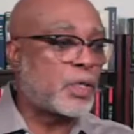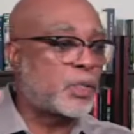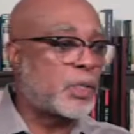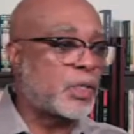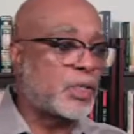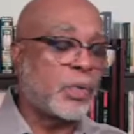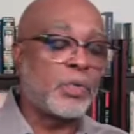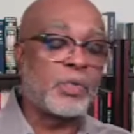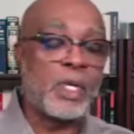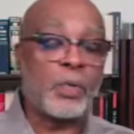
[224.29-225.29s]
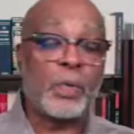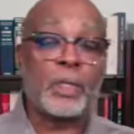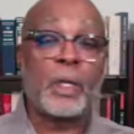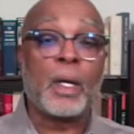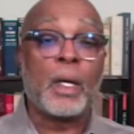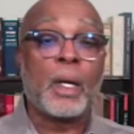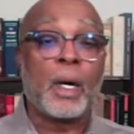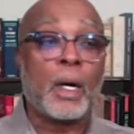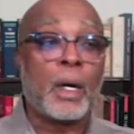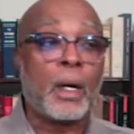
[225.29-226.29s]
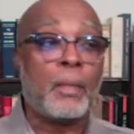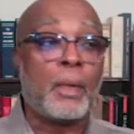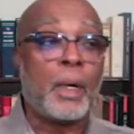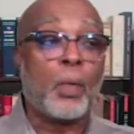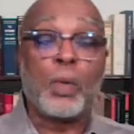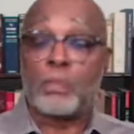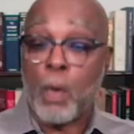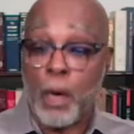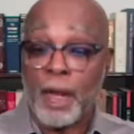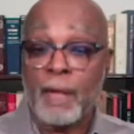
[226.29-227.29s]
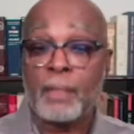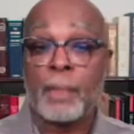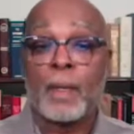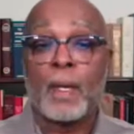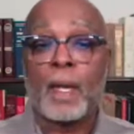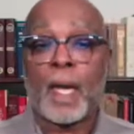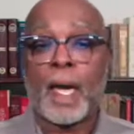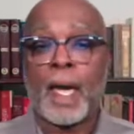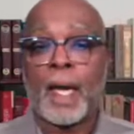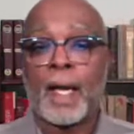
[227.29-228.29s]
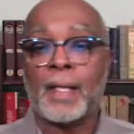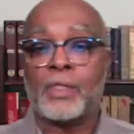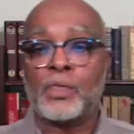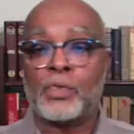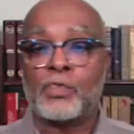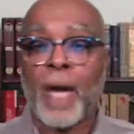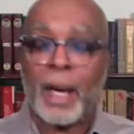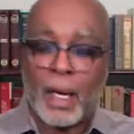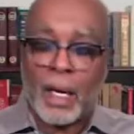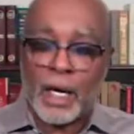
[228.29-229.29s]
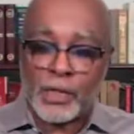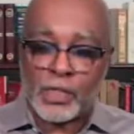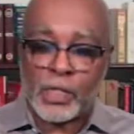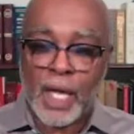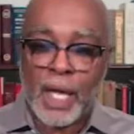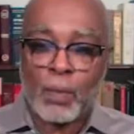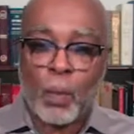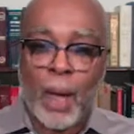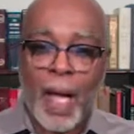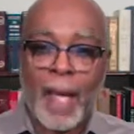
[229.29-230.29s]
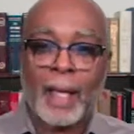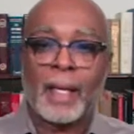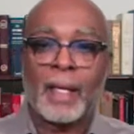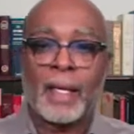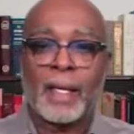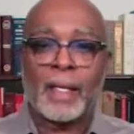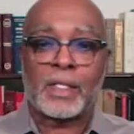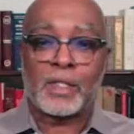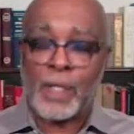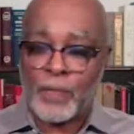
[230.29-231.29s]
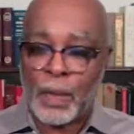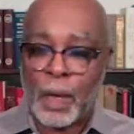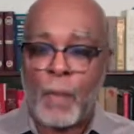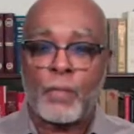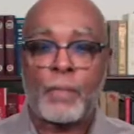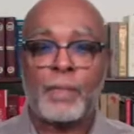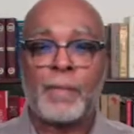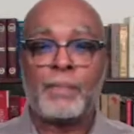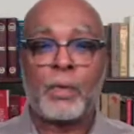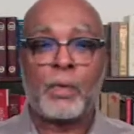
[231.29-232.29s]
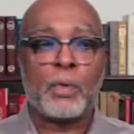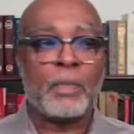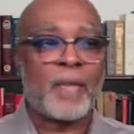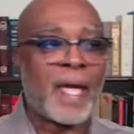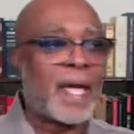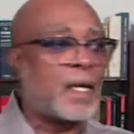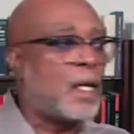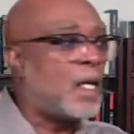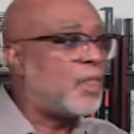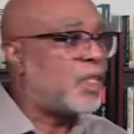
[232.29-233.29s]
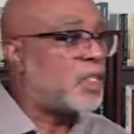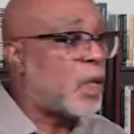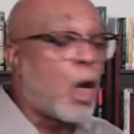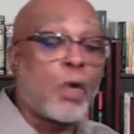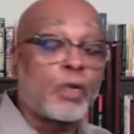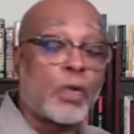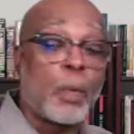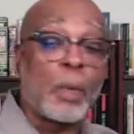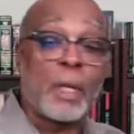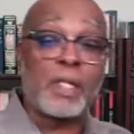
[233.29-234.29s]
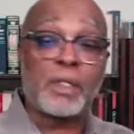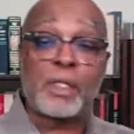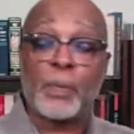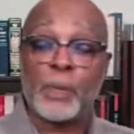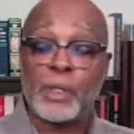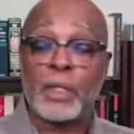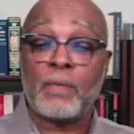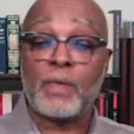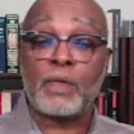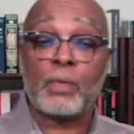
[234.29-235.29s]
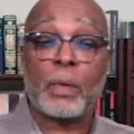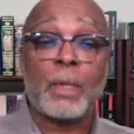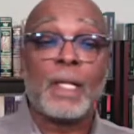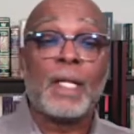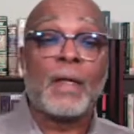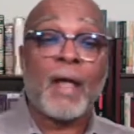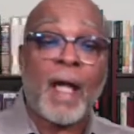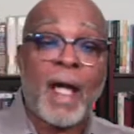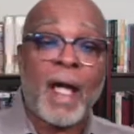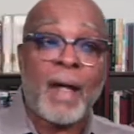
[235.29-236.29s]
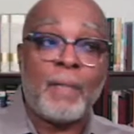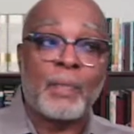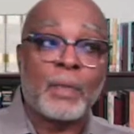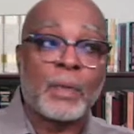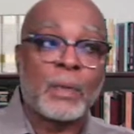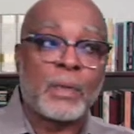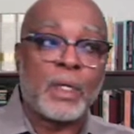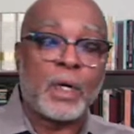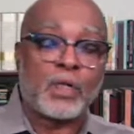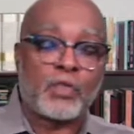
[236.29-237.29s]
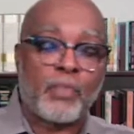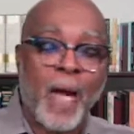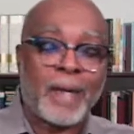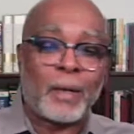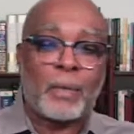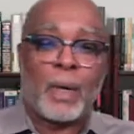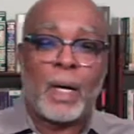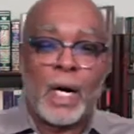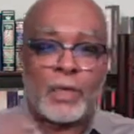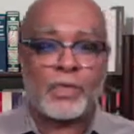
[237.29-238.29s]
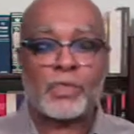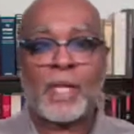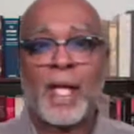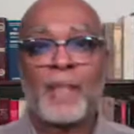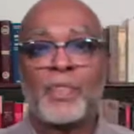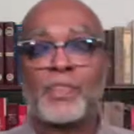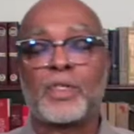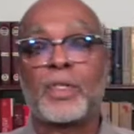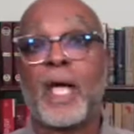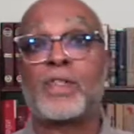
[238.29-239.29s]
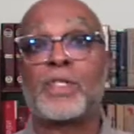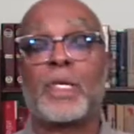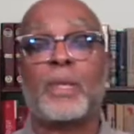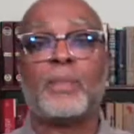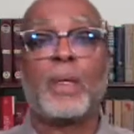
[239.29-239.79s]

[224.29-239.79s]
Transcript: was associated with mourning, and to try to understand why it's difficult for people who've had these long-term relationships with individuals, and to try to understand this connection